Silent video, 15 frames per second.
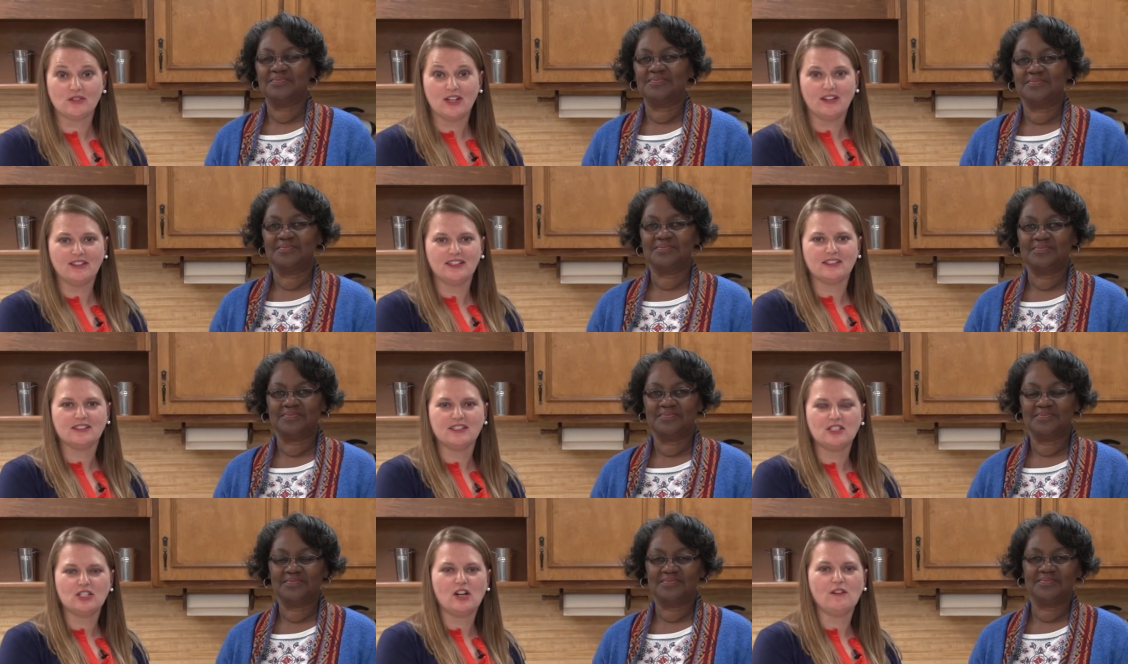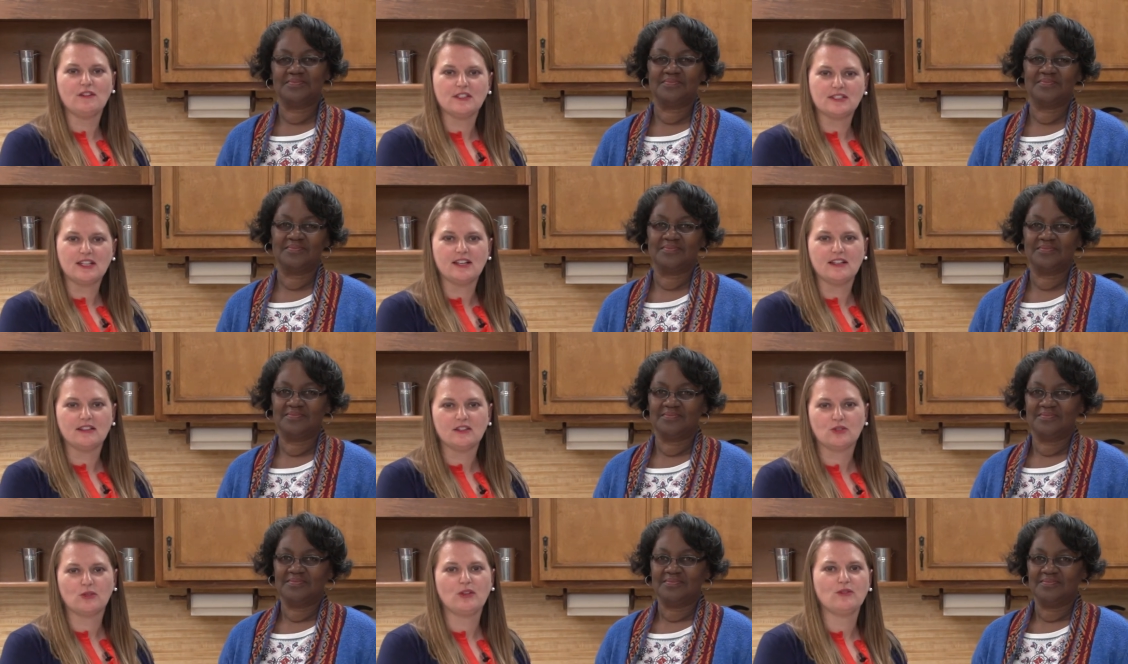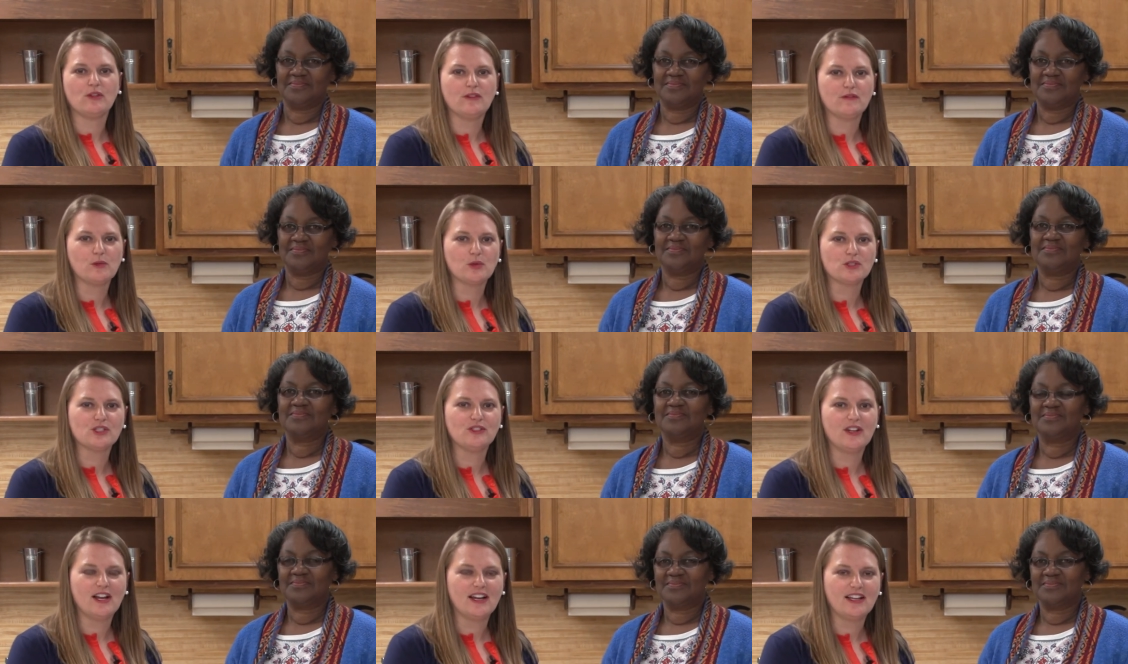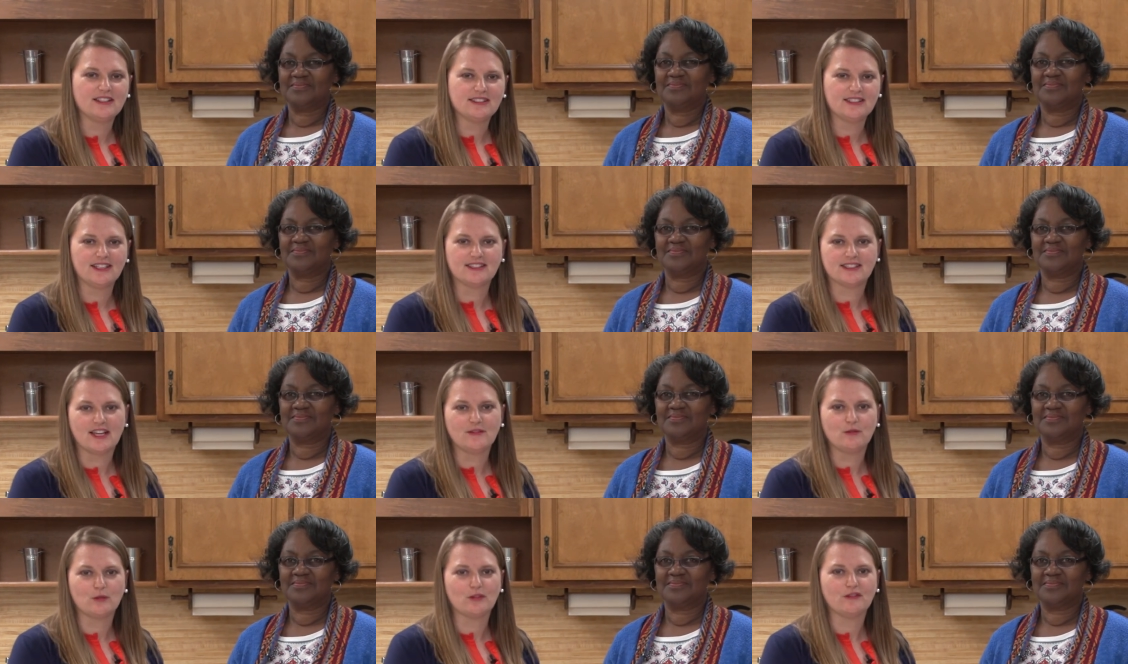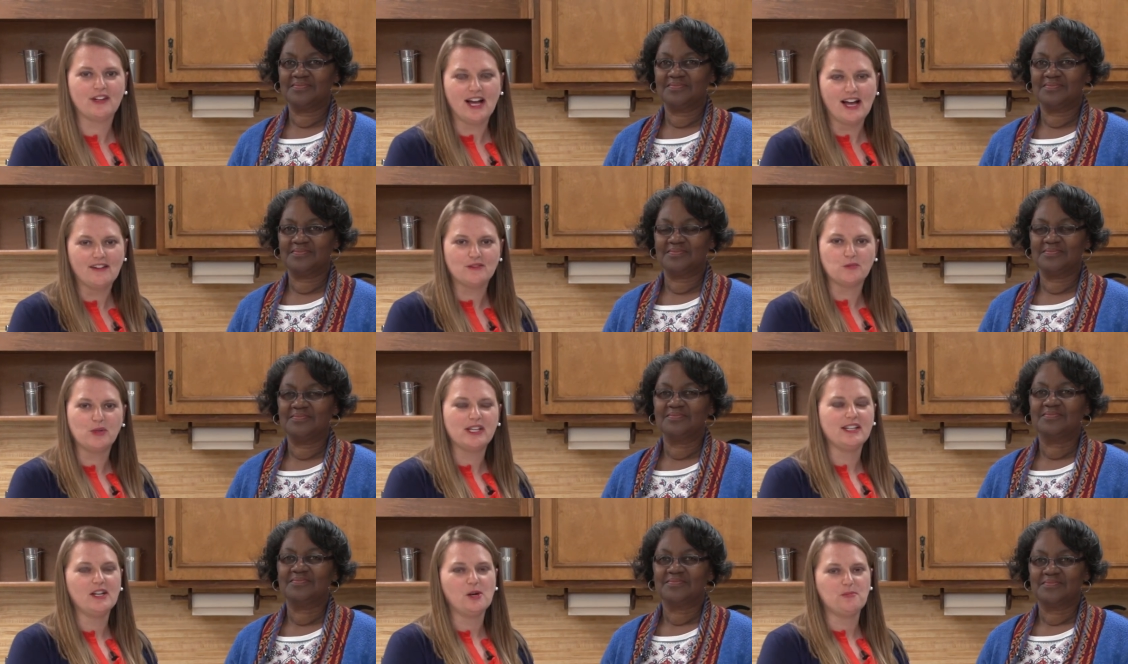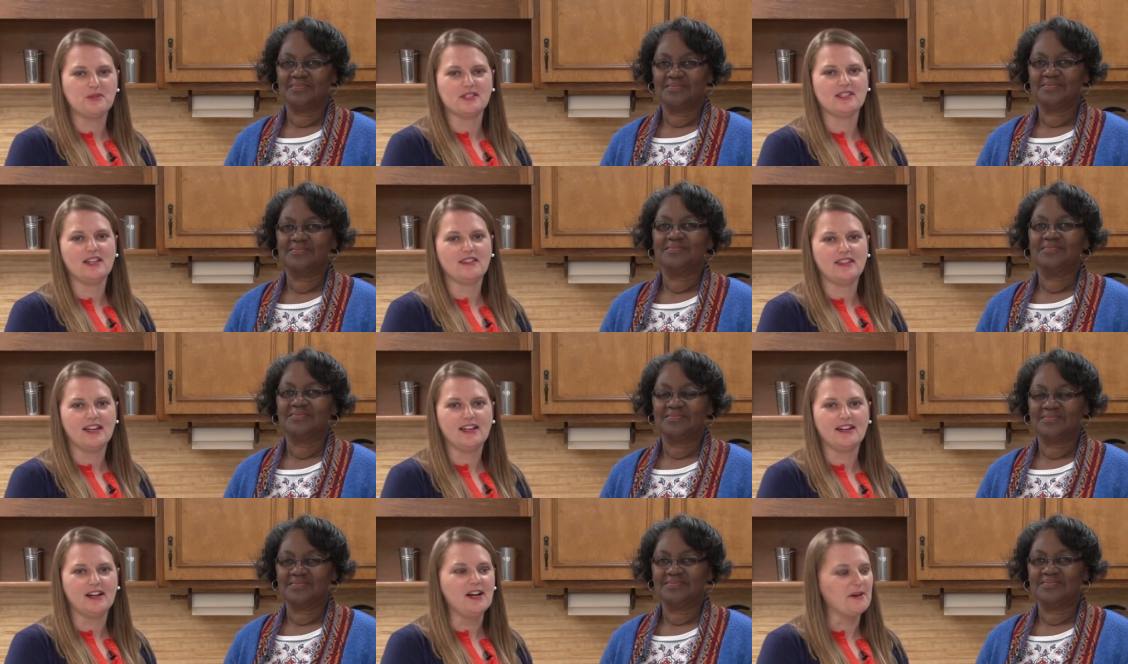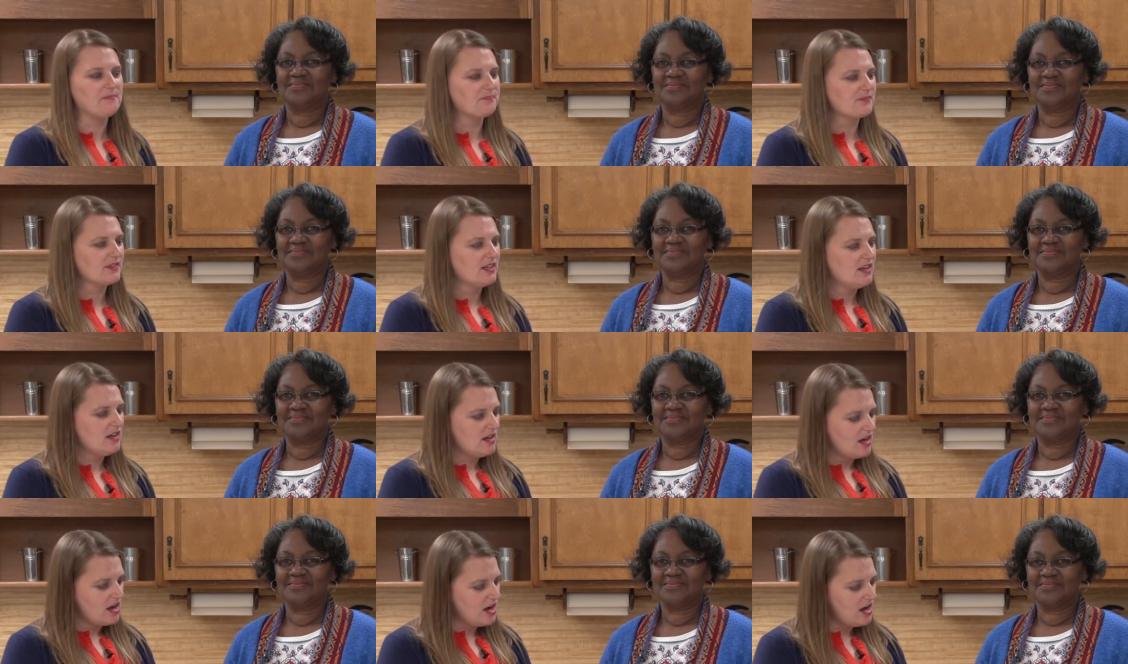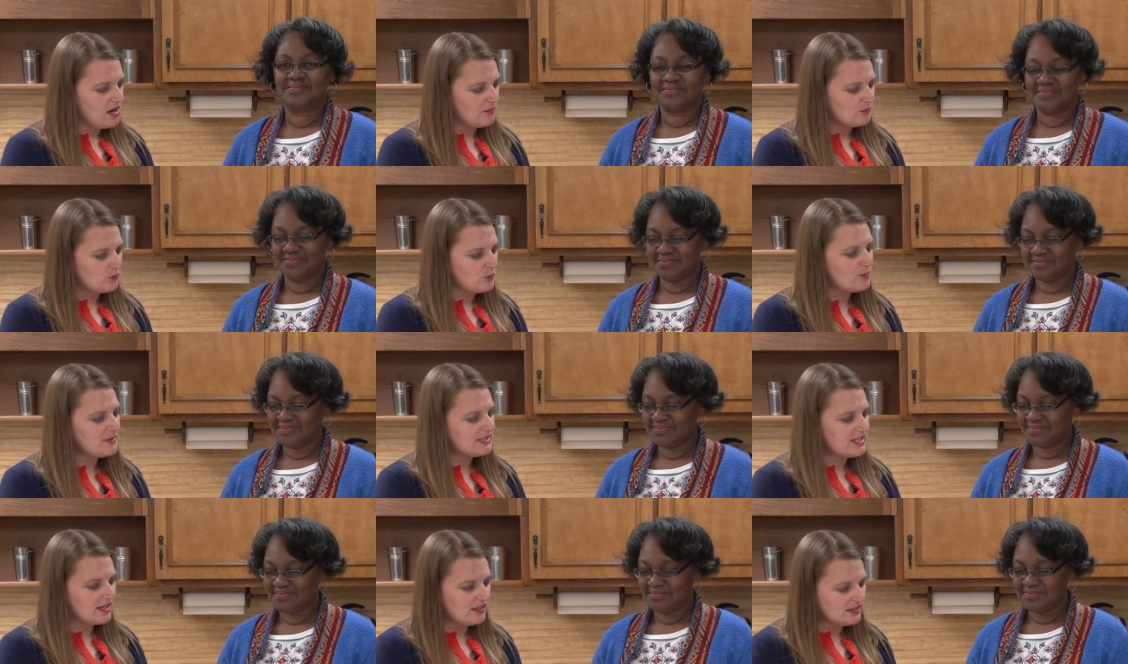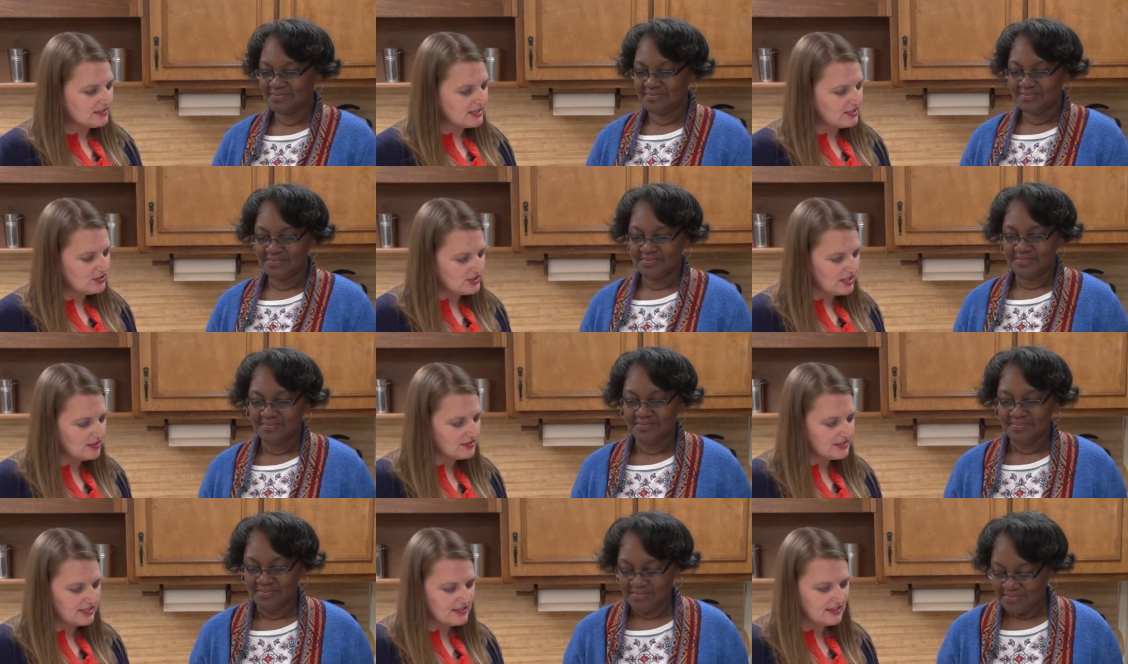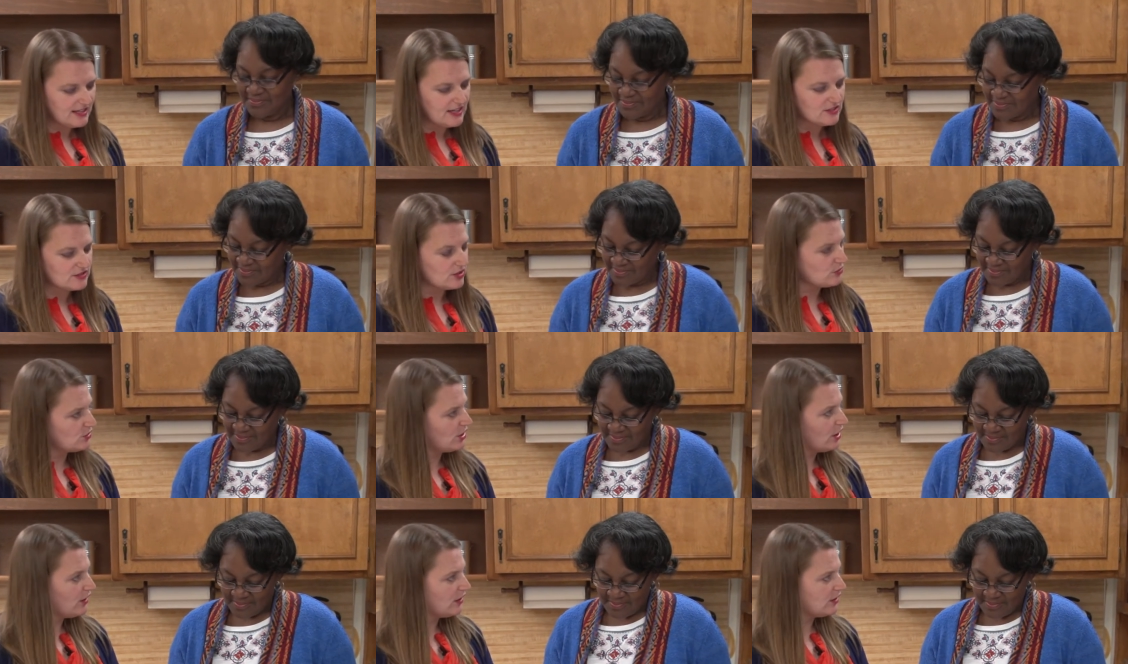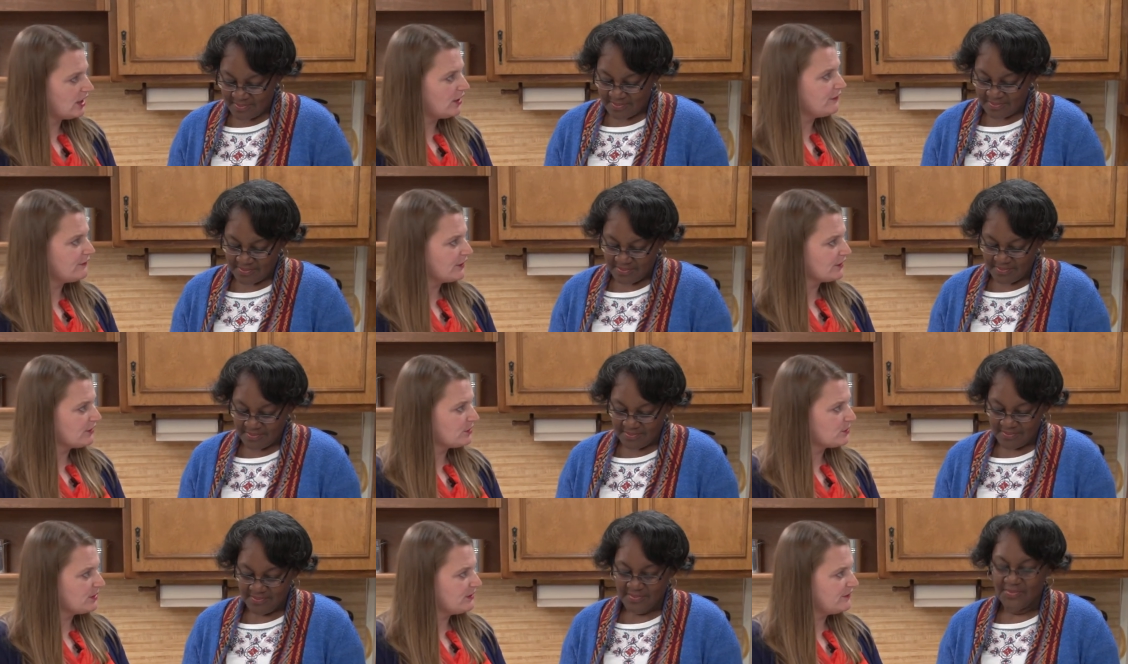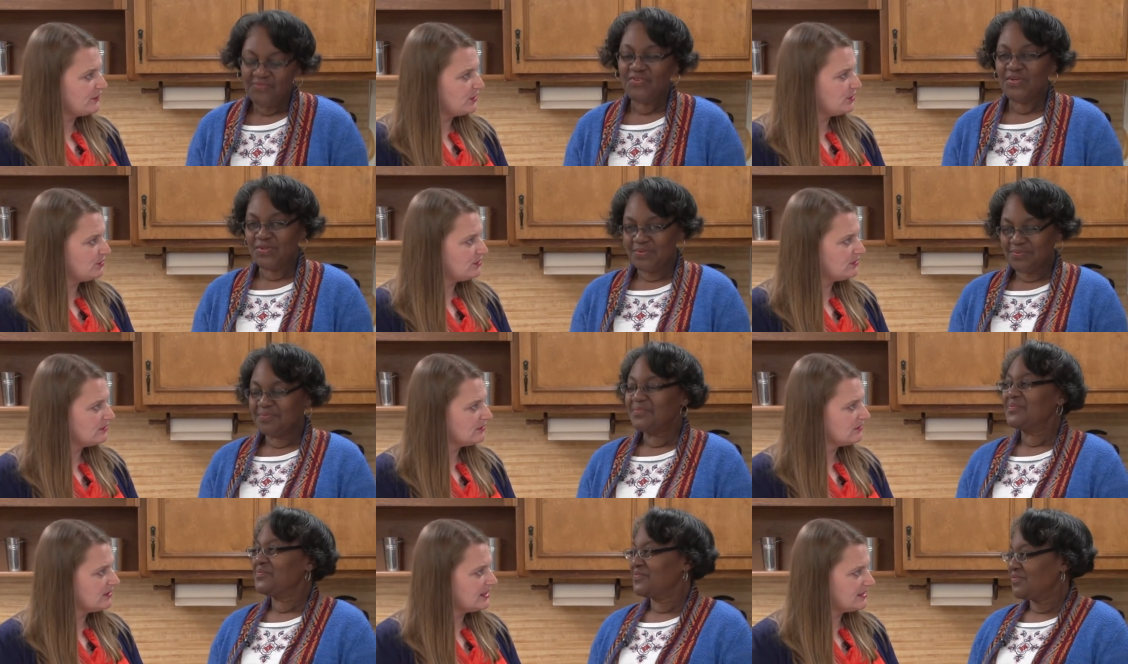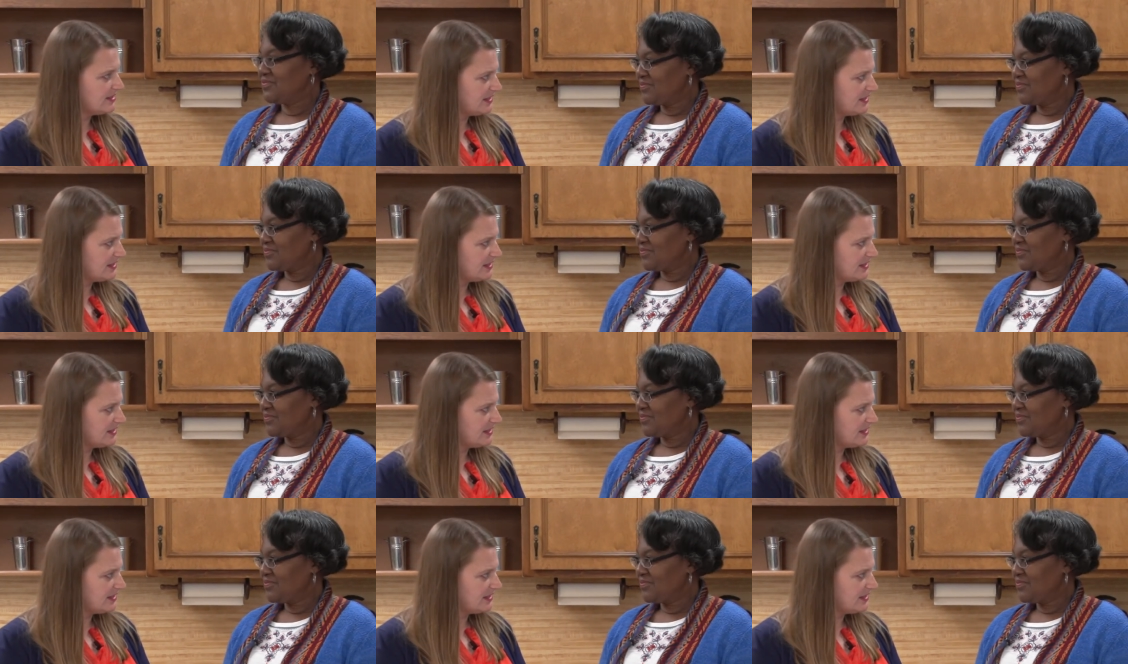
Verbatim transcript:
Speaker 1: County Extension Office at 334-298-6845 and we can help you set that up. Um, well, Miss Helen, can you tell us anything else? So go, go further with food, food. is